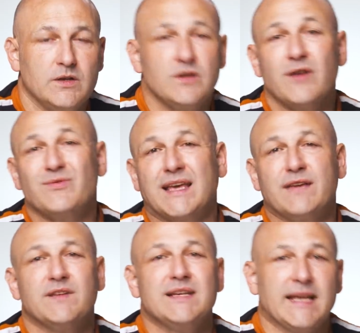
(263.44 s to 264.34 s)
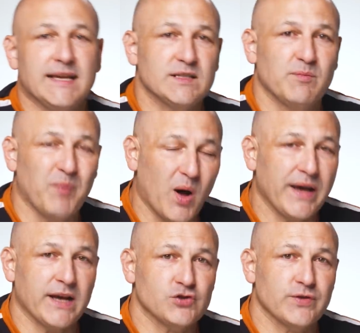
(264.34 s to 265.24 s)
You don't even need to
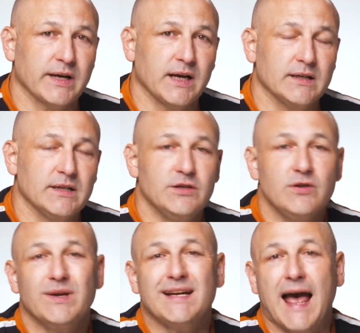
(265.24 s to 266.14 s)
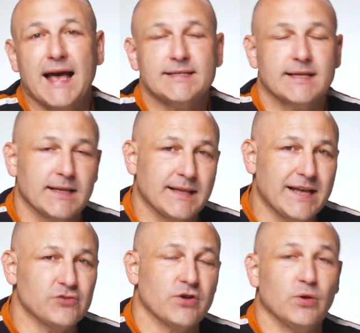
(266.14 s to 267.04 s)
buy a trigger. You can ask an
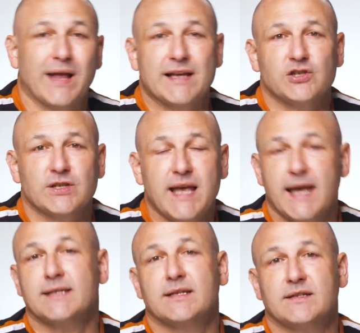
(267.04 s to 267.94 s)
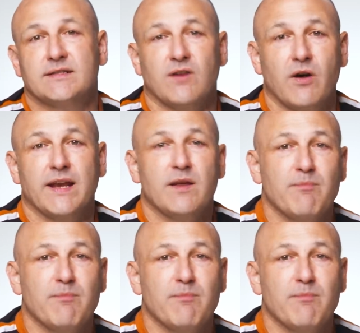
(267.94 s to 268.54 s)
electrical engineer to design